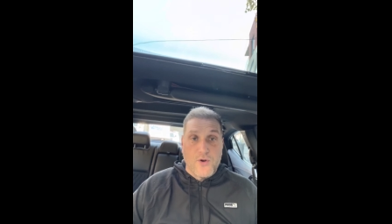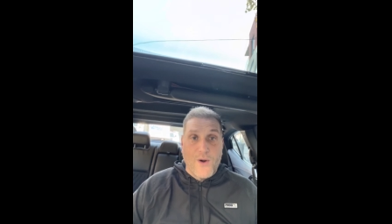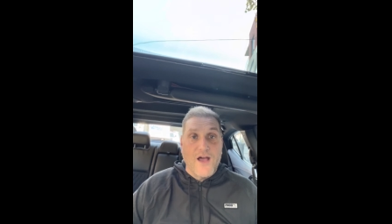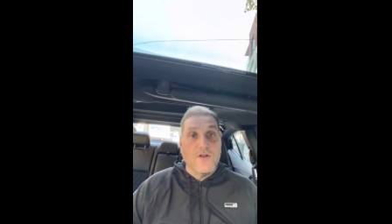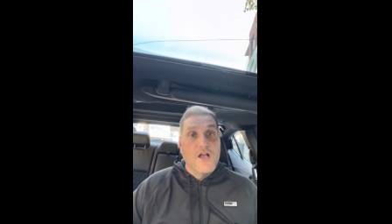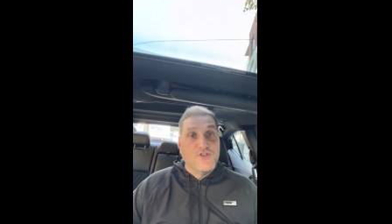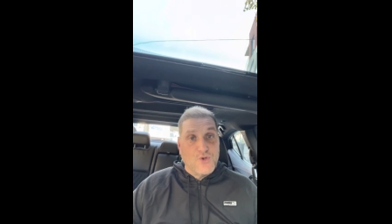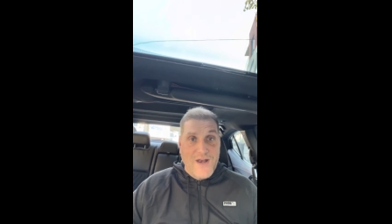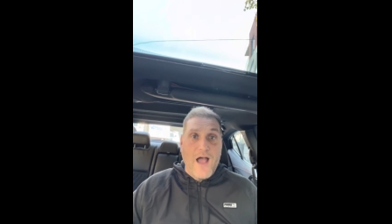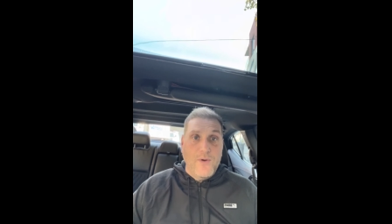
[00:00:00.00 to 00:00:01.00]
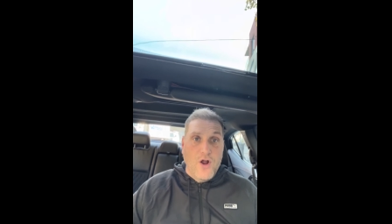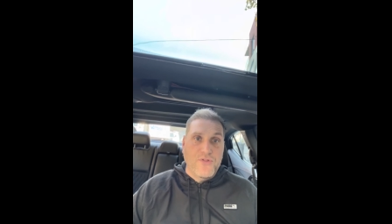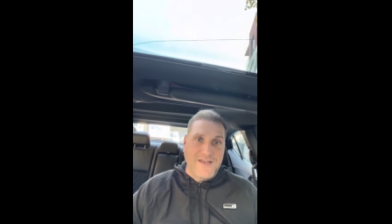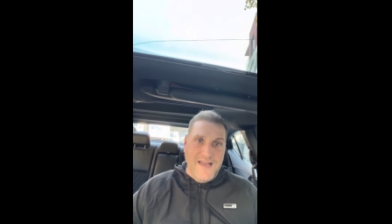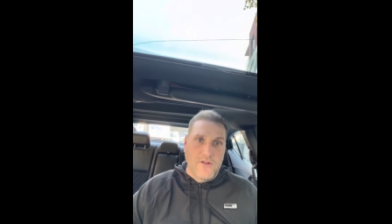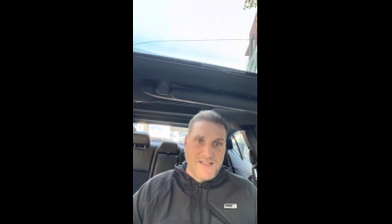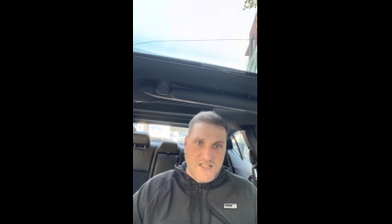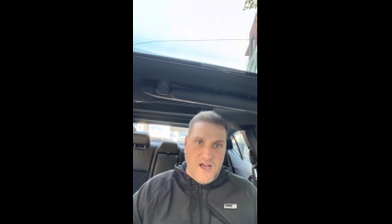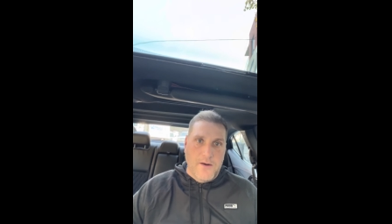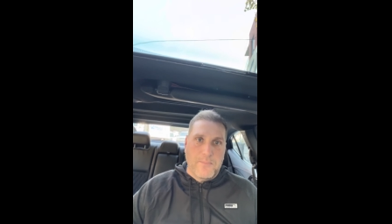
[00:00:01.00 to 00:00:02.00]
around. So now we know the deal is
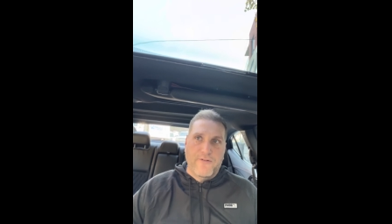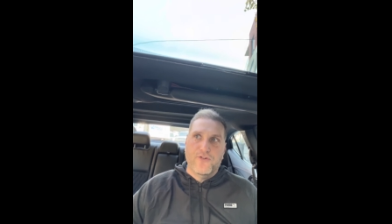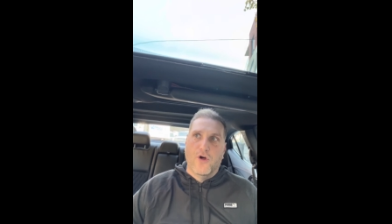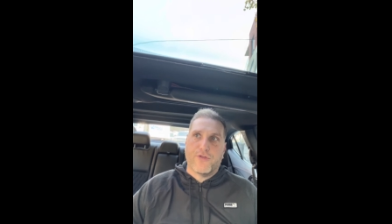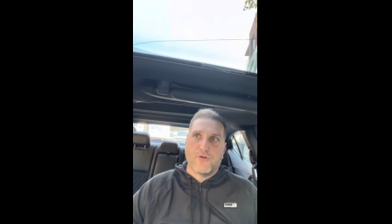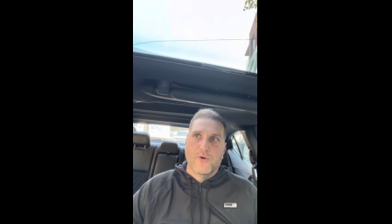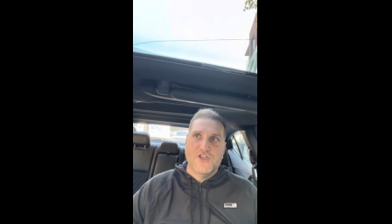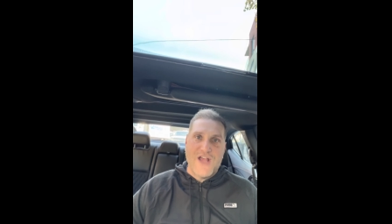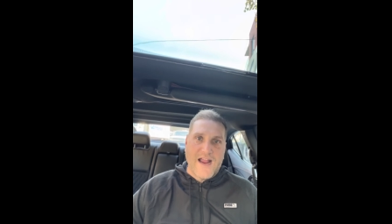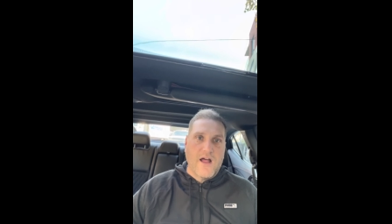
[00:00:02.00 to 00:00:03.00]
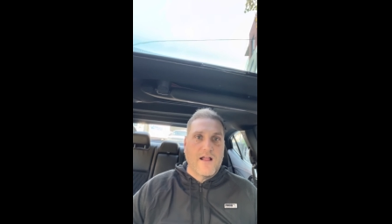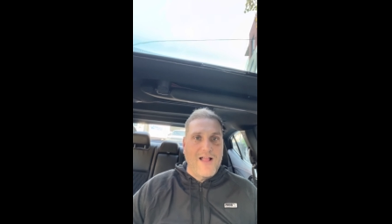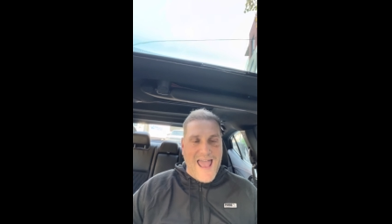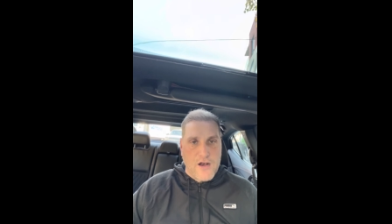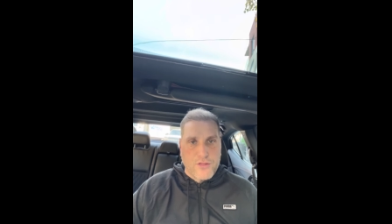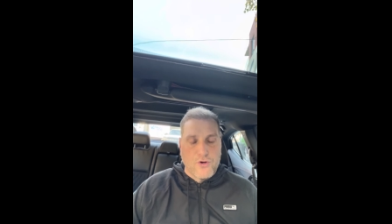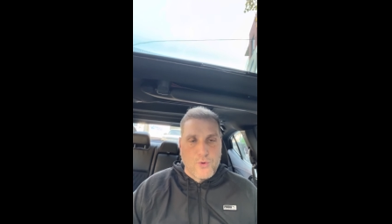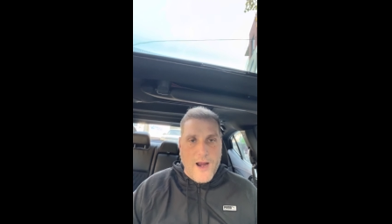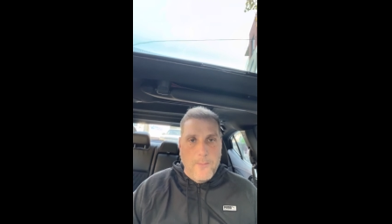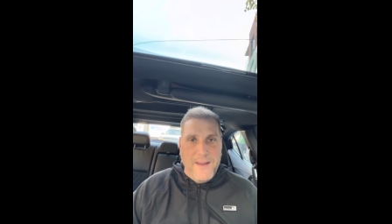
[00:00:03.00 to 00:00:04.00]
done. Buffalo threw in Jack Eichel and a third
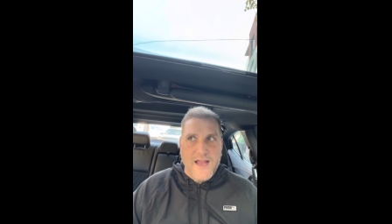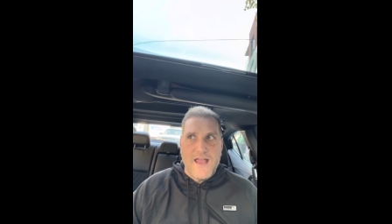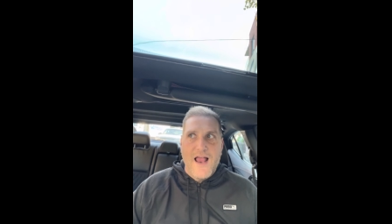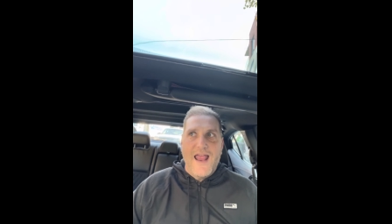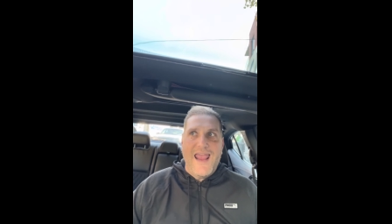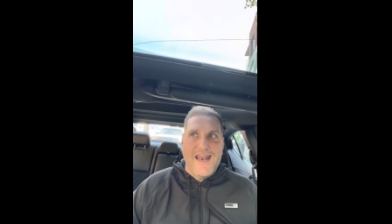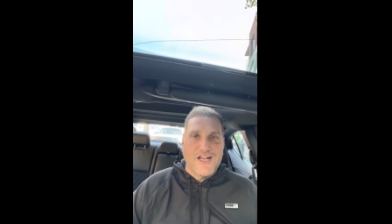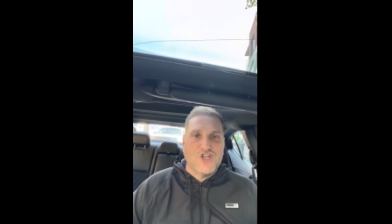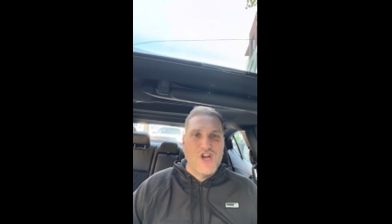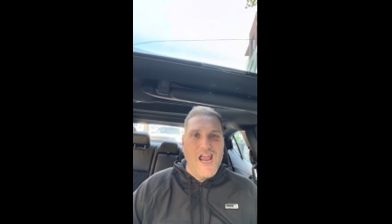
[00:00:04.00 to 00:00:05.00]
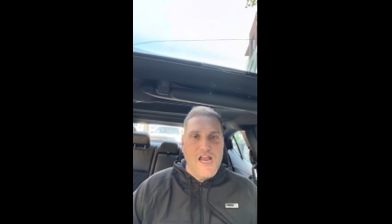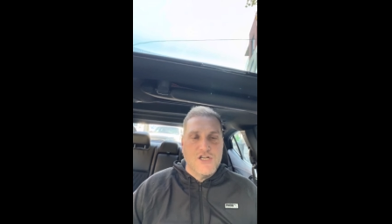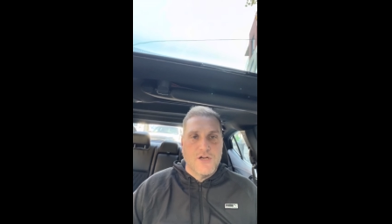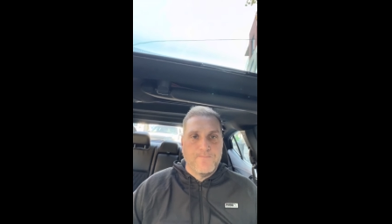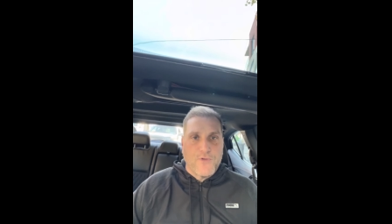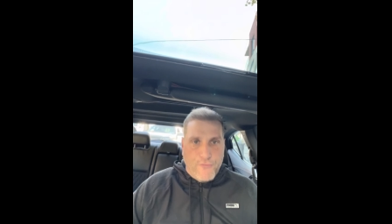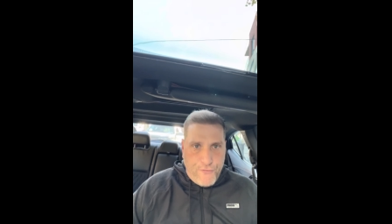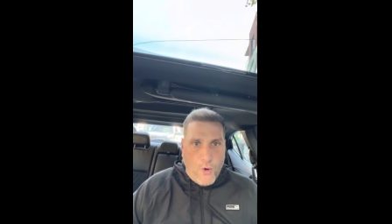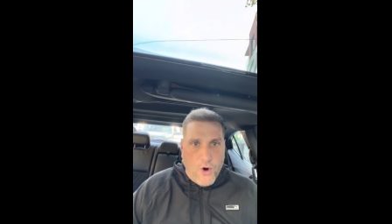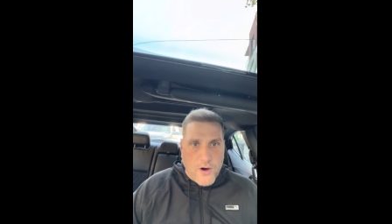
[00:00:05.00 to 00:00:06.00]
round pick in exchange
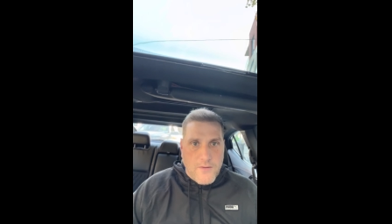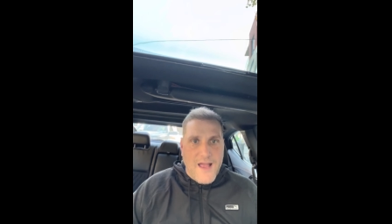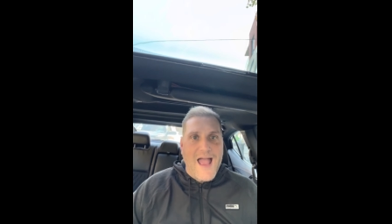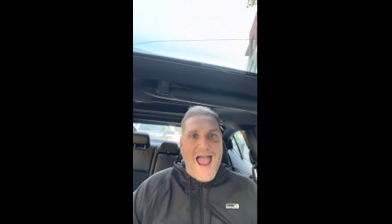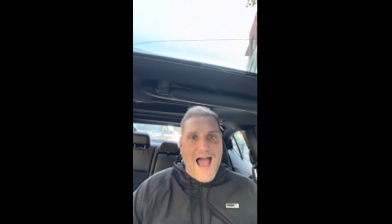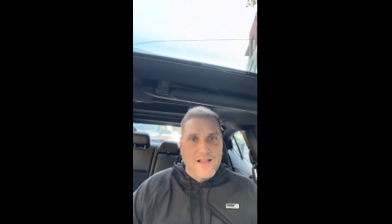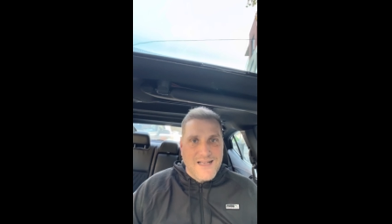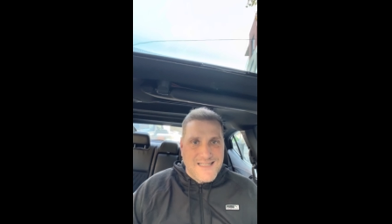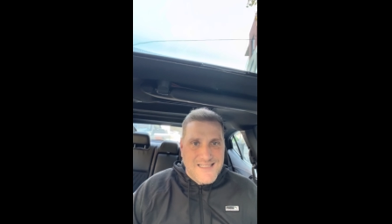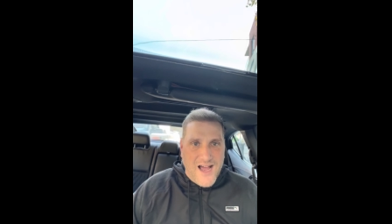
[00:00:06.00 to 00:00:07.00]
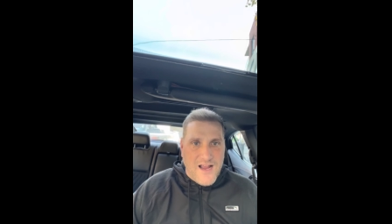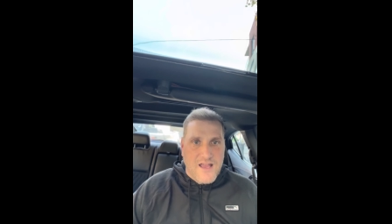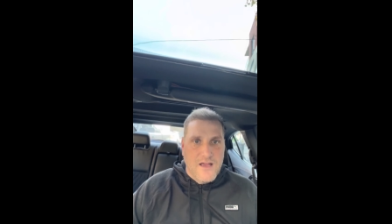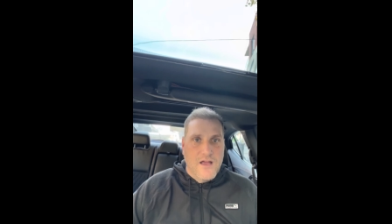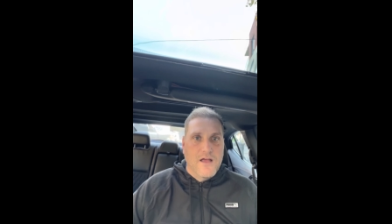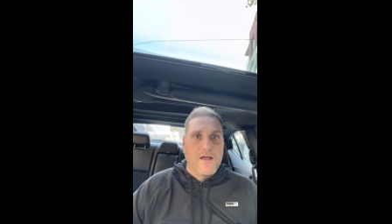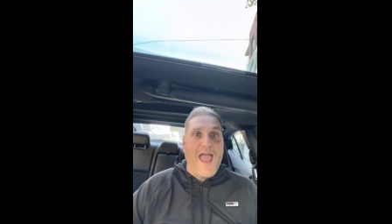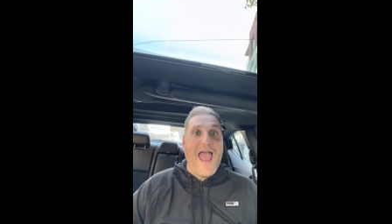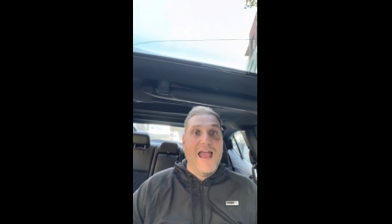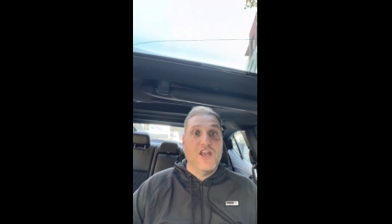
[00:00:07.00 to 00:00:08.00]
for Alex Tuck
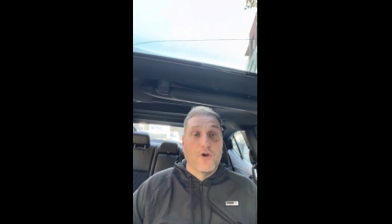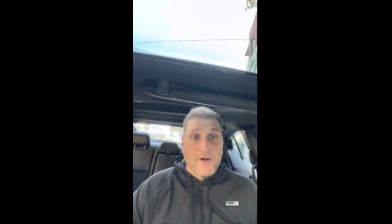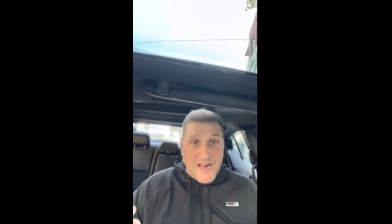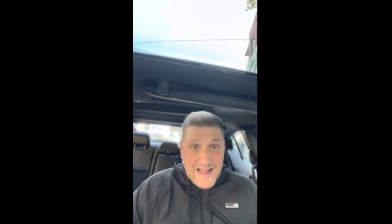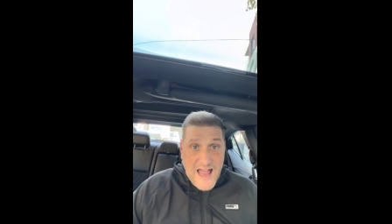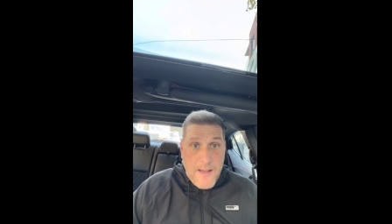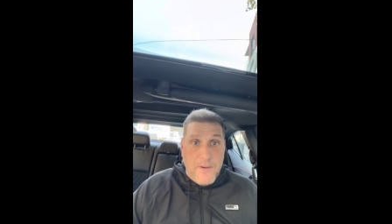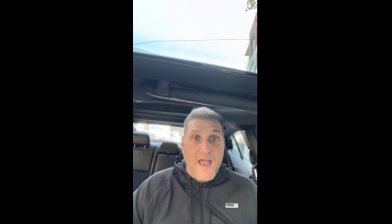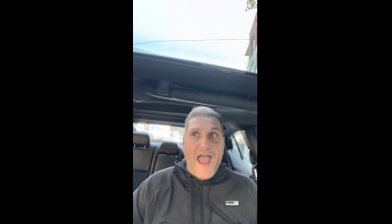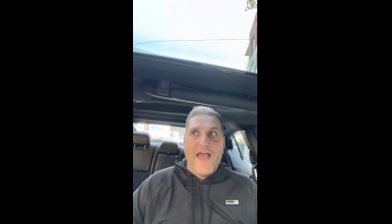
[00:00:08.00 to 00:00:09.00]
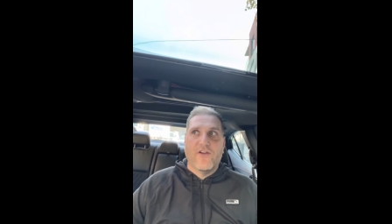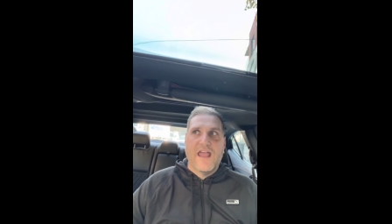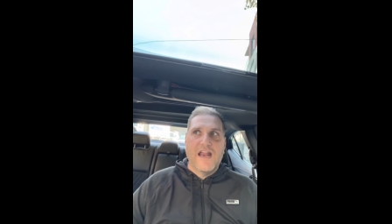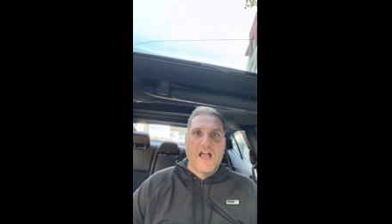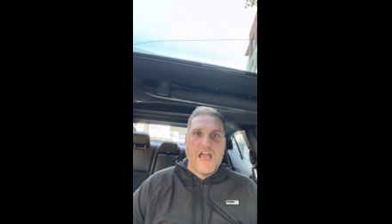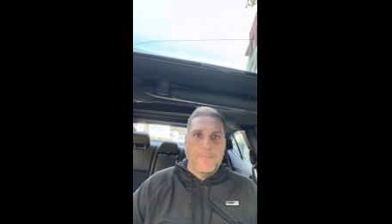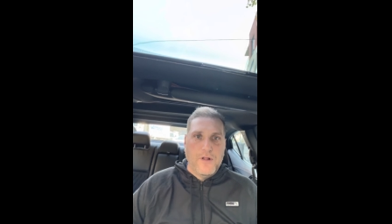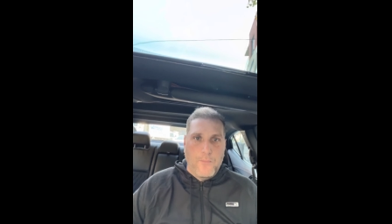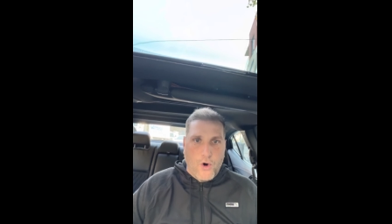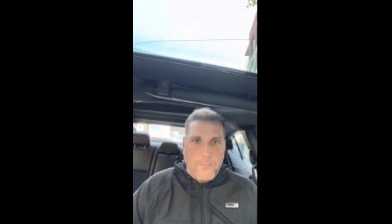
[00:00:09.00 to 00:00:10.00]
and Yuri Kleb, and they're getting a couple
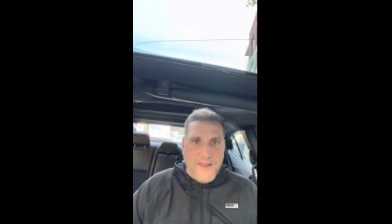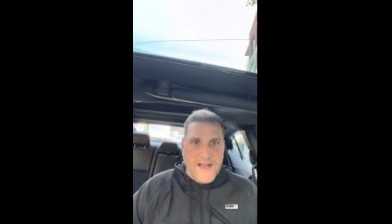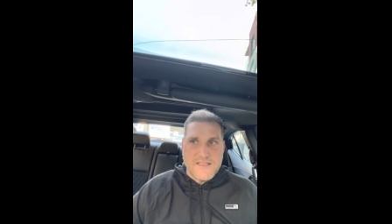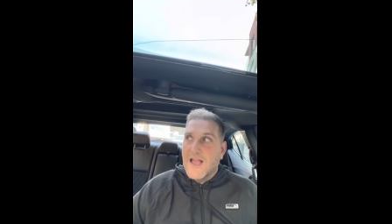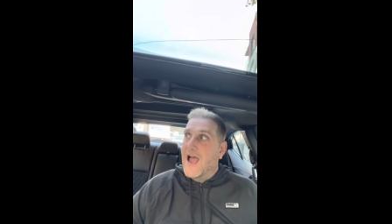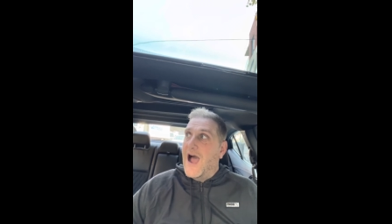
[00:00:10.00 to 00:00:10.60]
of more picks.